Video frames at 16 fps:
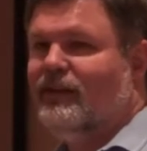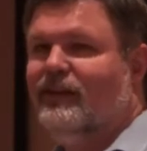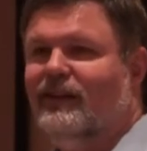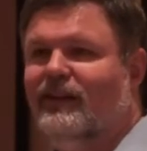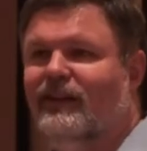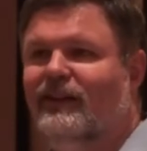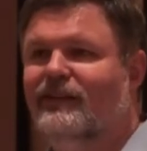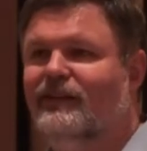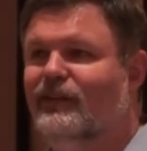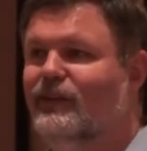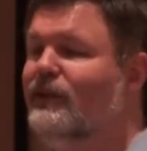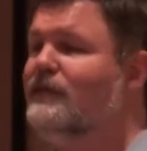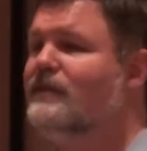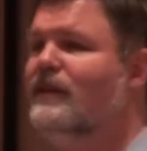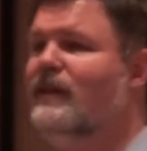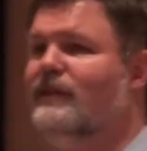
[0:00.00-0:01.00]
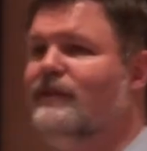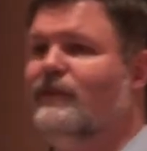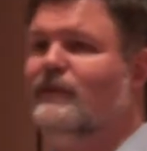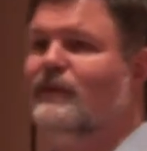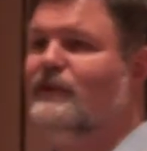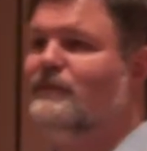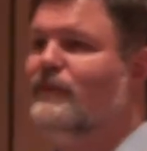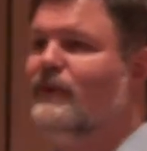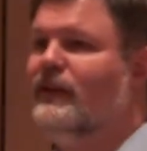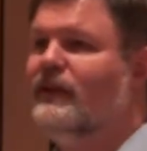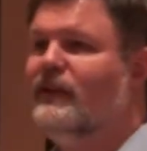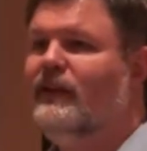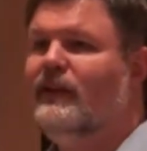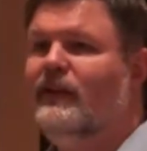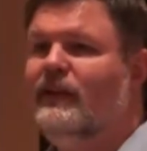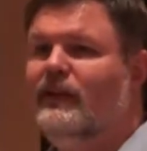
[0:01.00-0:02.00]
The US guys, for the most
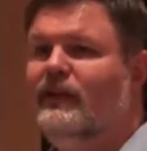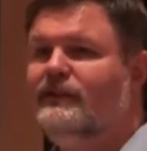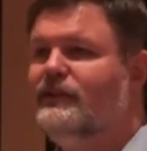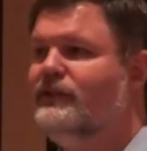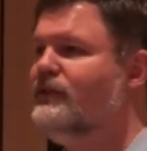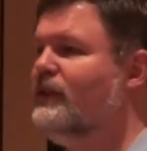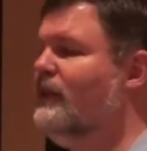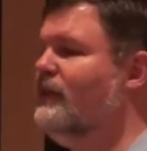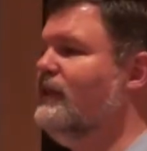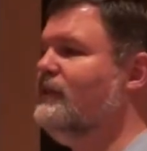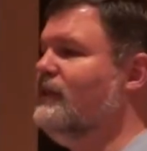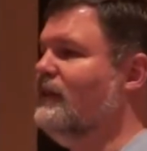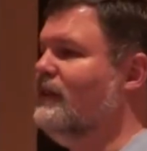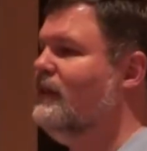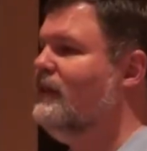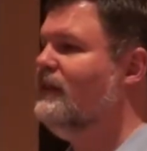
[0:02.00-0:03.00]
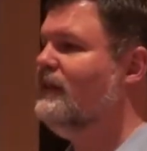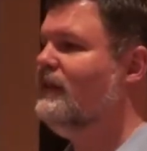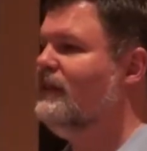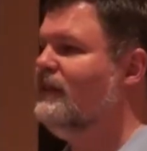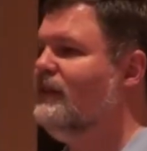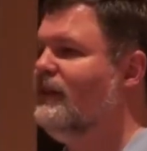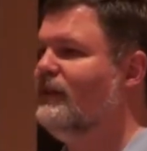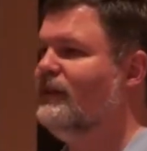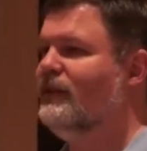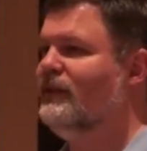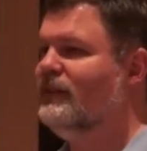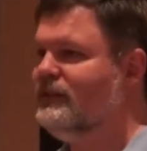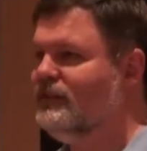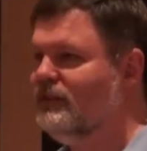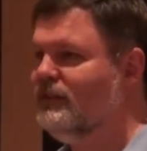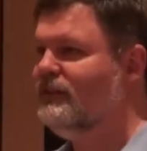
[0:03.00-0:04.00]
part, just sit and listen. You know, they
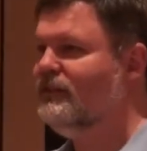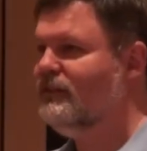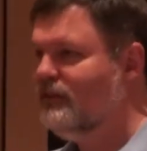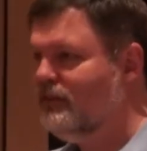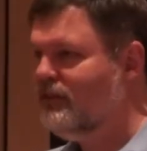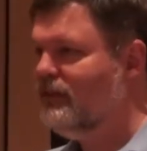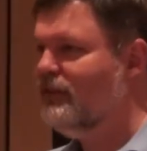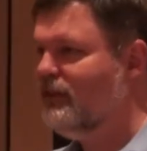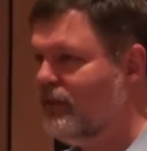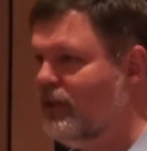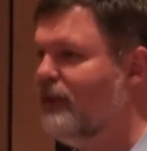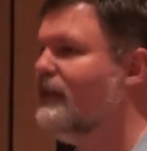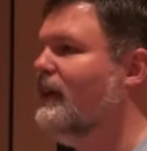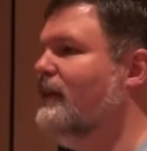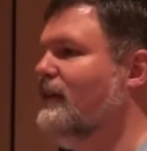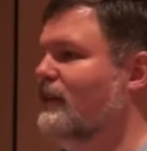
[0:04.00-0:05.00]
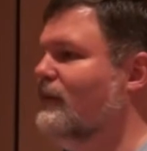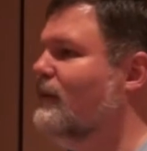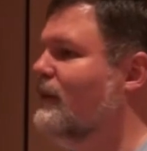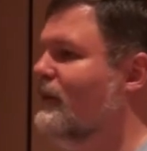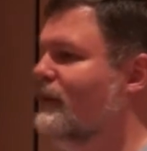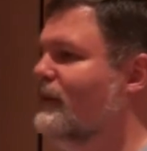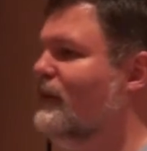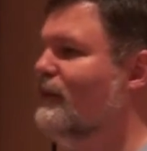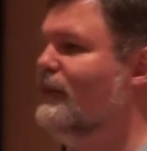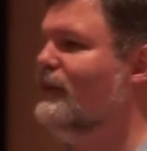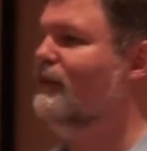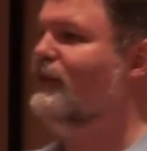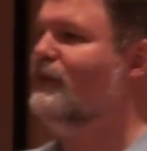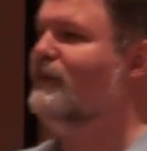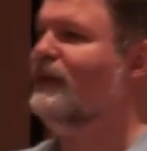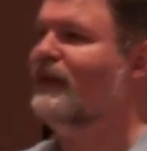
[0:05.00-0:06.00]
listen, okay, thank you, and they don't give me the
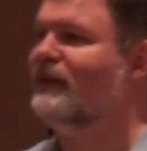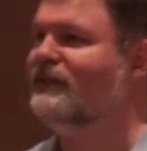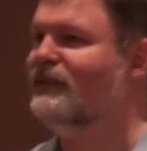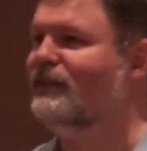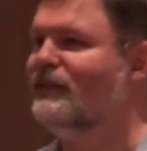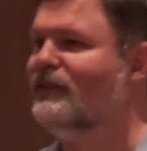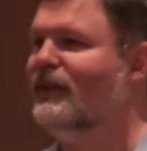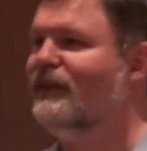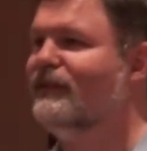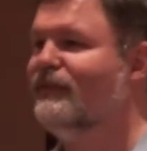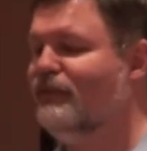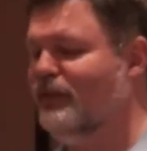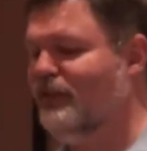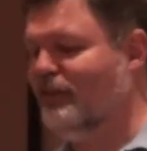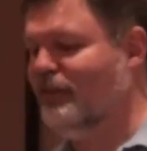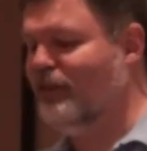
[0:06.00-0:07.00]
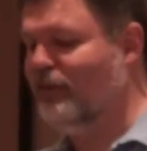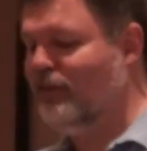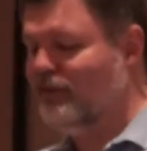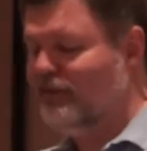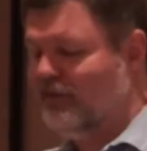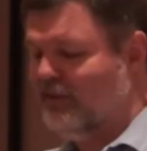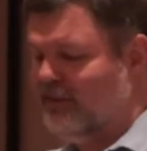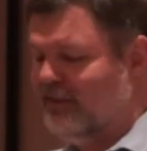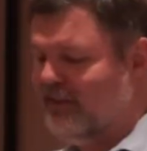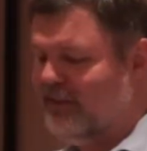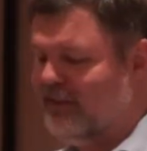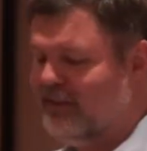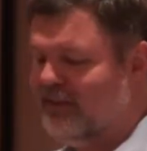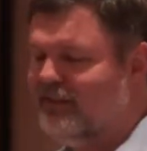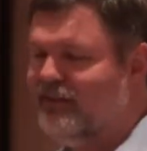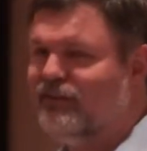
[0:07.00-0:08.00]
feedback. So I have fun going to
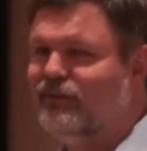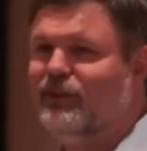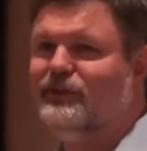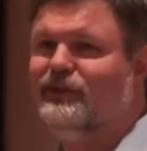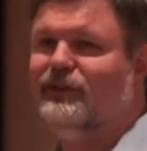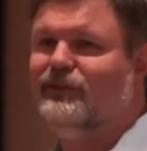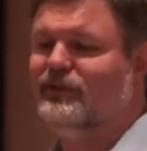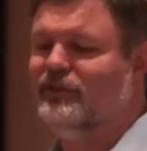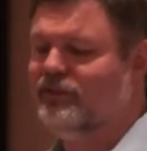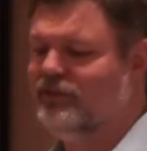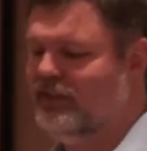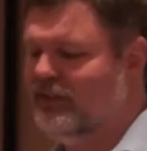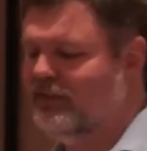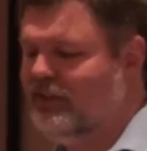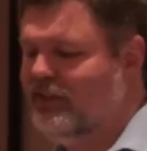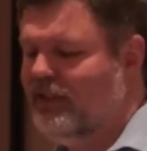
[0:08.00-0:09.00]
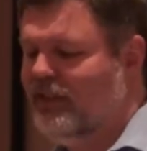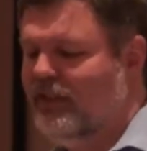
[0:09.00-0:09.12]
the road shows overseas.